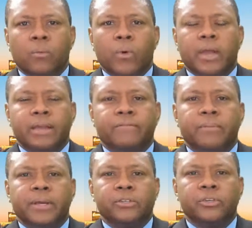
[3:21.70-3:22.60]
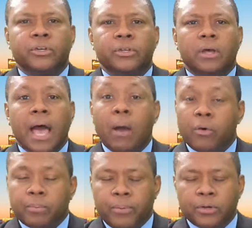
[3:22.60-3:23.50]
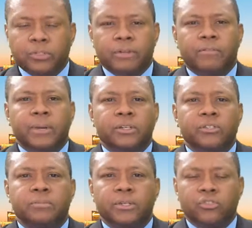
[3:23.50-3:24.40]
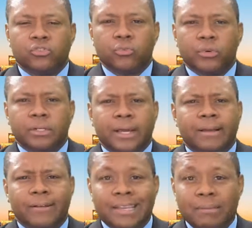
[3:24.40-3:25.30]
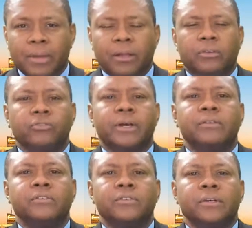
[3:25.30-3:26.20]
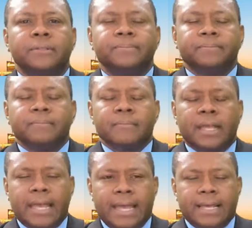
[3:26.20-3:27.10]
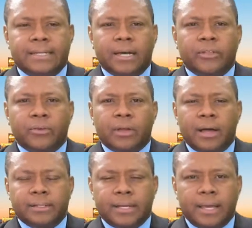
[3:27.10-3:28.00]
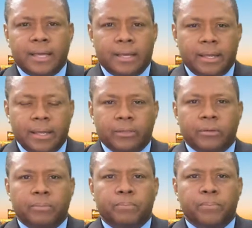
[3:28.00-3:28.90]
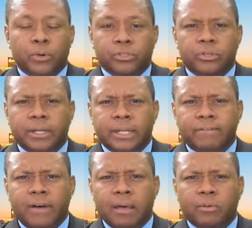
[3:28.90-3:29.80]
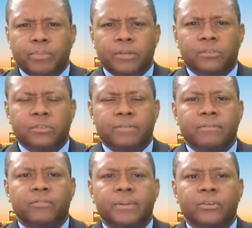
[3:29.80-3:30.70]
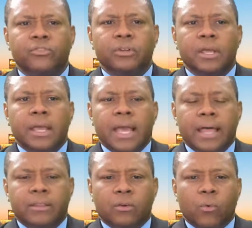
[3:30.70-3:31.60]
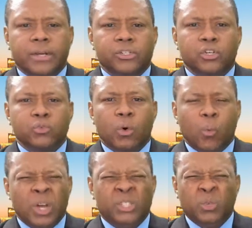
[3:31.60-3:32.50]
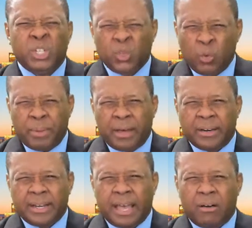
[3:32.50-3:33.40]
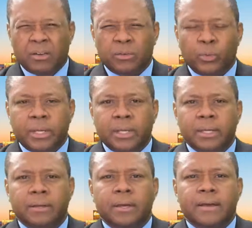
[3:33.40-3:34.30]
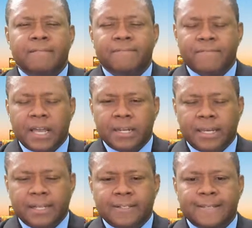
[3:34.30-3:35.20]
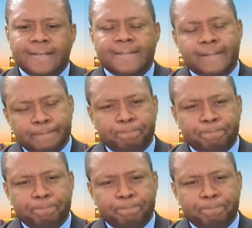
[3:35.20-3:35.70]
where information, our personal information, has been stored, like our email address and other contact and other personal identifiable pieces of information. And then the question is, well, what do we do about it? How could we fight against this?